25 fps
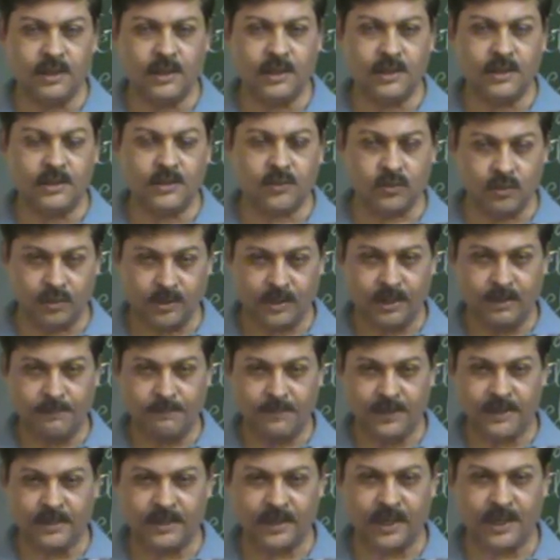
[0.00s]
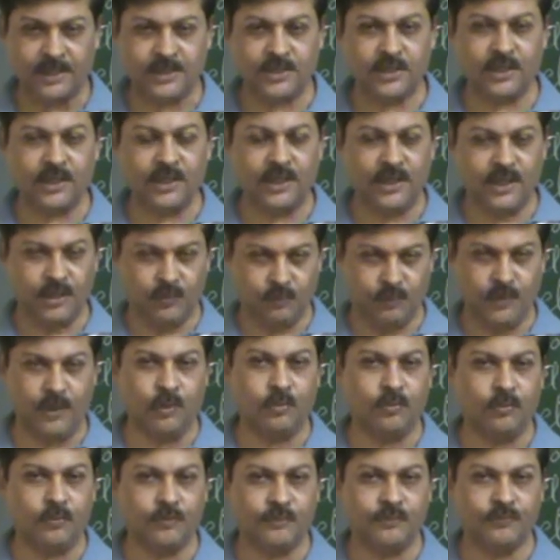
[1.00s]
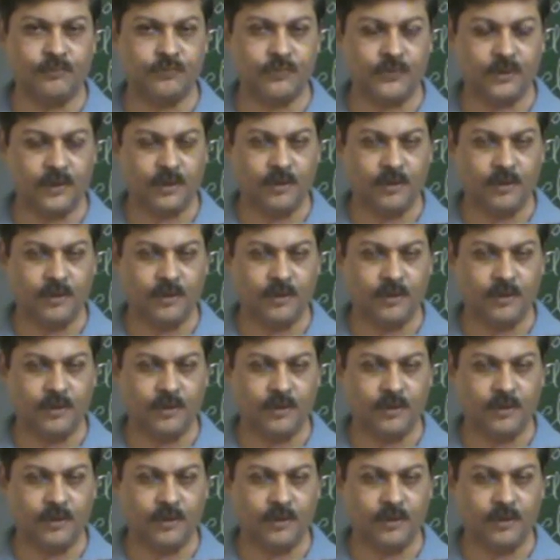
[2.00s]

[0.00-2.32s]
So keeping that in view,